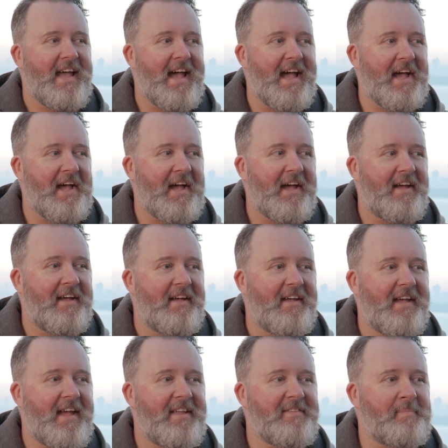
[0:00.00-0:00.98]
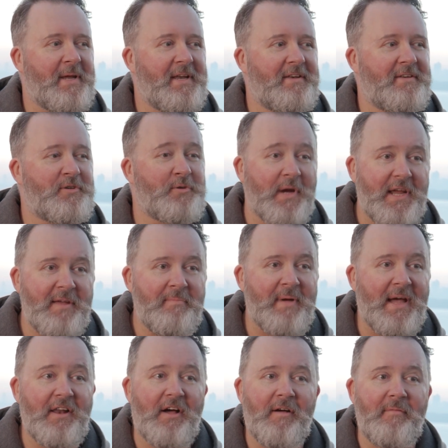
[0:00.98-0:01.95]
has been tricky,
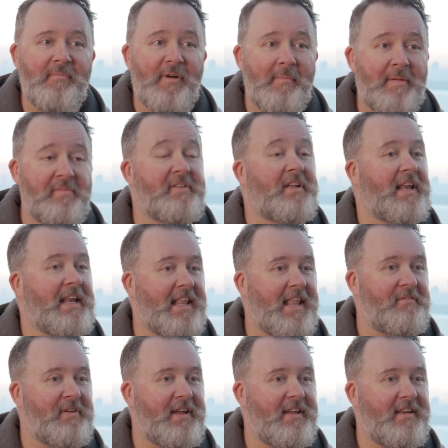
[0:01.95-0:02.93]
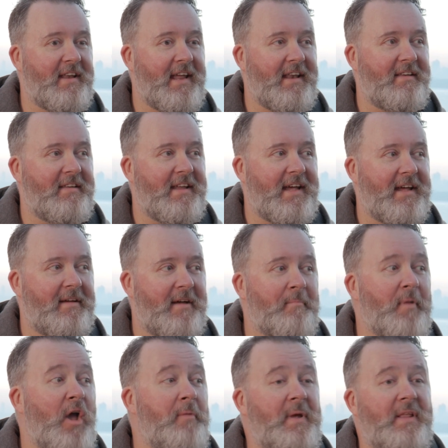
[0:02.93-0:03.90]
but I'm absolutely loving it, and
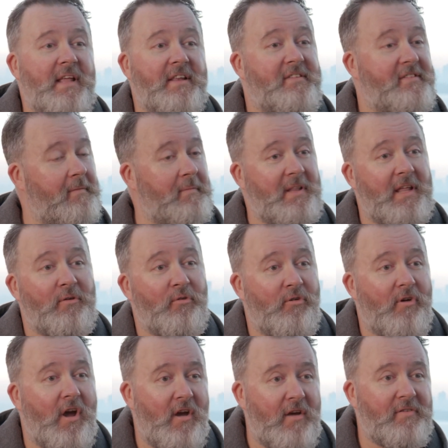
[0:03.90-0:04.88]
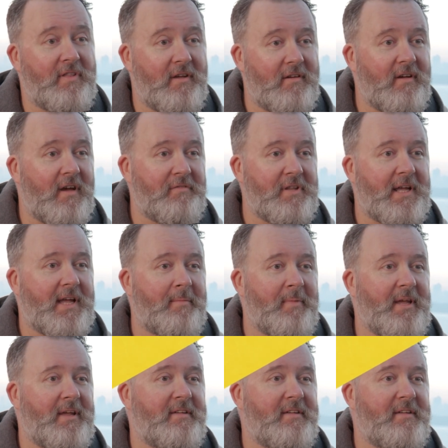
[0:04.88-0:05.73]
I'm hoping that's something that'll grow over the coming